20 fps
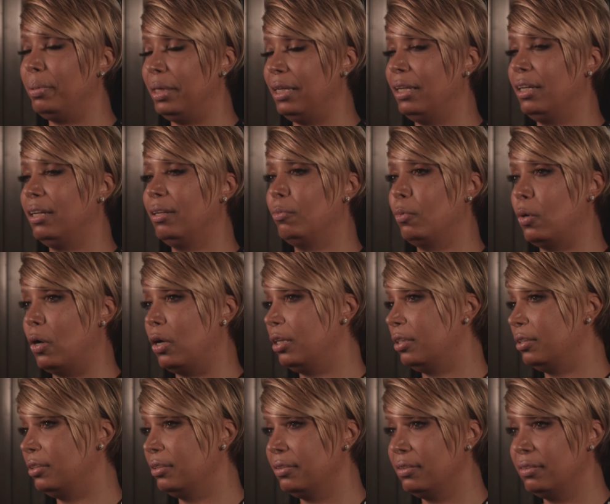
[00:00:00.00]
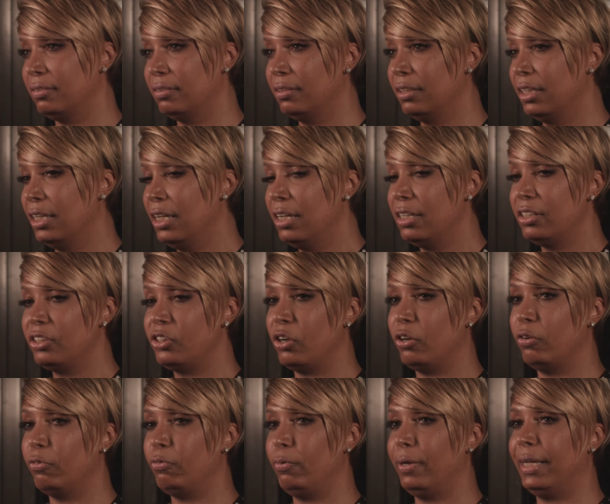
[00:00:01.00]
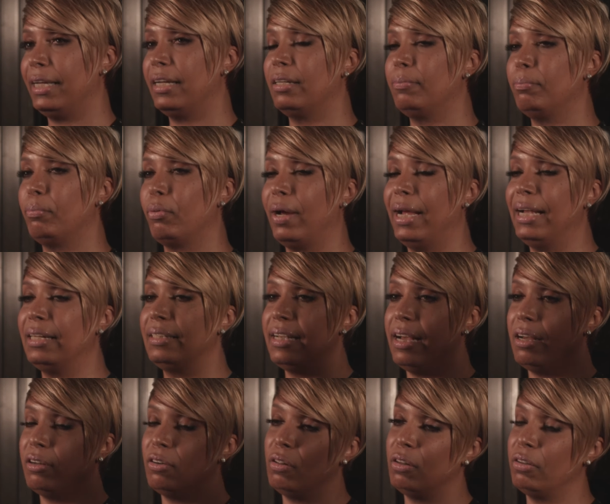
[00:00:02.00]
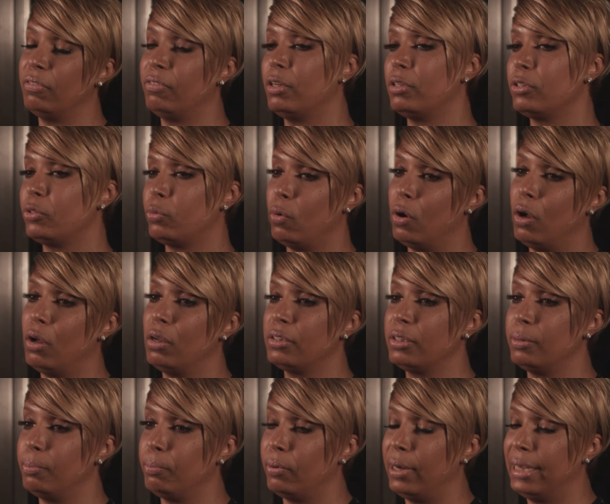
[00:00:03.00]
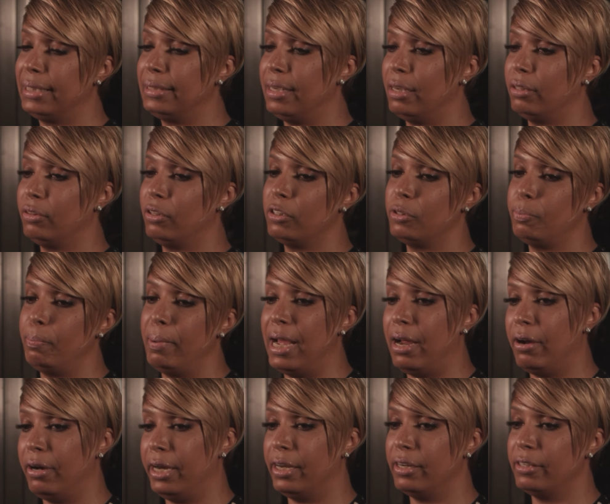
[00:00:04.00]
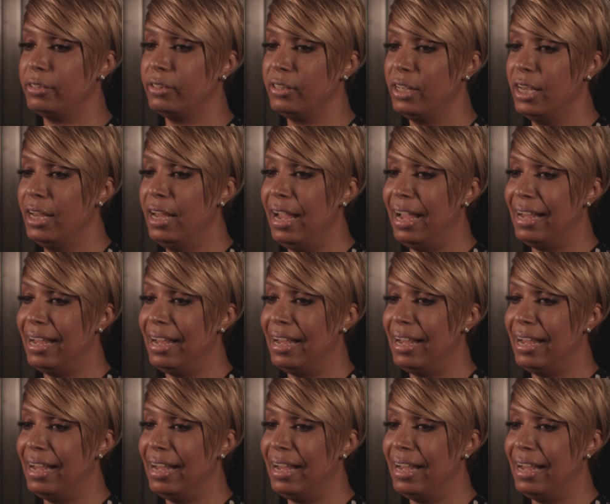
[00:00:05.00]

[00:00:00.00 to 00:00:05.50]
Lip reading: being wants. So if we can break down all of those walls and break down those barriers